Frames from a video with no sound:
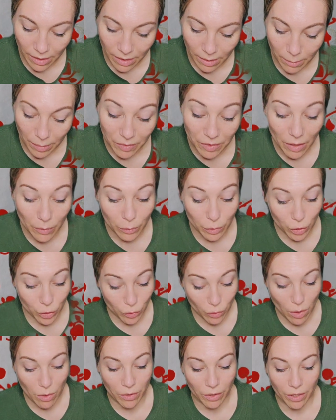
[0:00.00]
but they were
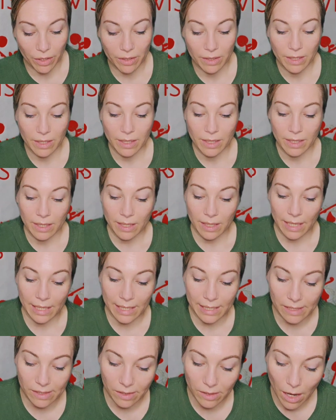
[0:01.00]
stronger, and
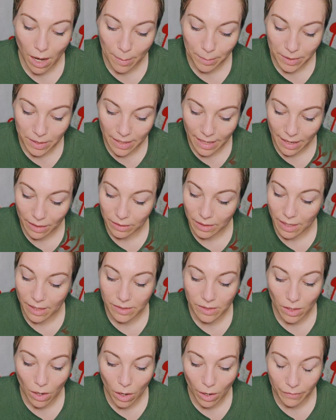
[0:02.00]
he stopped now
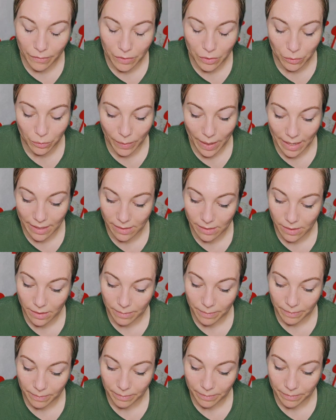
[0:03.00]
less often to rest.
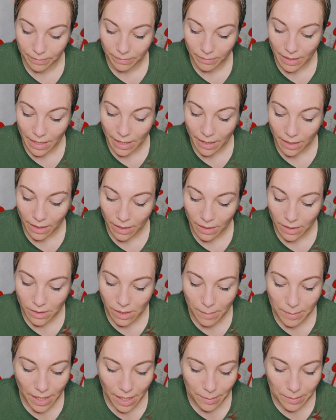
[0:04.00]

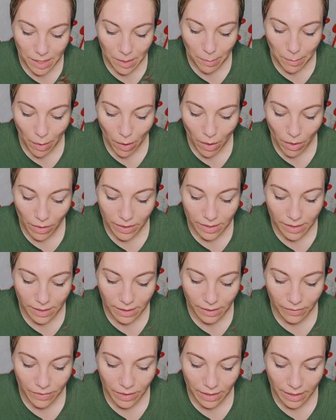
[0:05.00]
Sometimes he paused
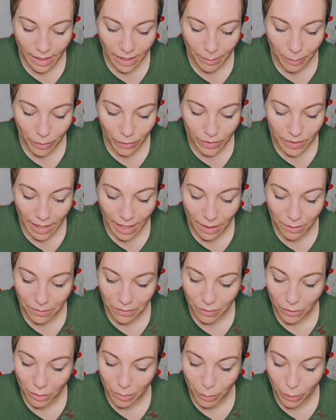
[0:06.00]
and lifted Gabriel down
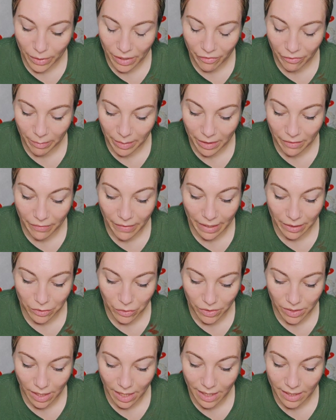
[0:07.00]
for a brief bit of
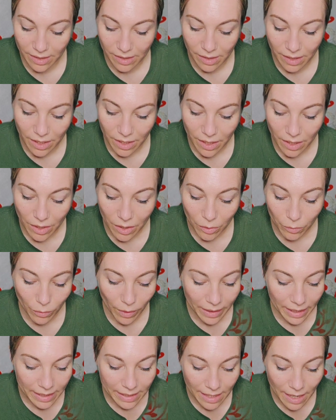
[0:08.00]
exercise,
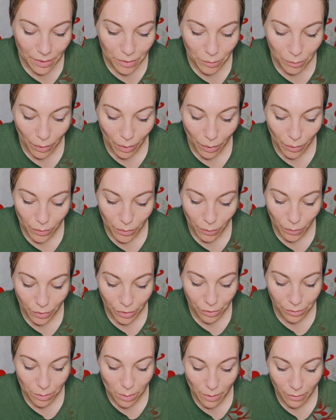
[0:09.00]
running down the road or
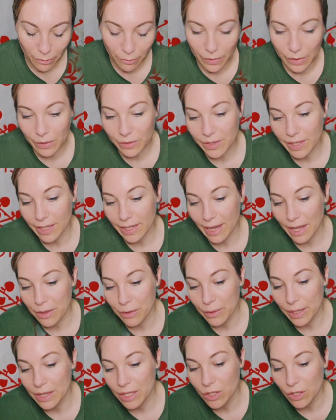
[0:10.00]
through a field together
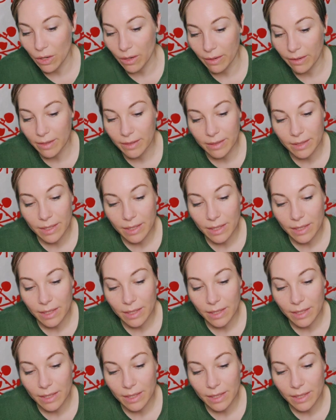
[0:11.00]
in the dark,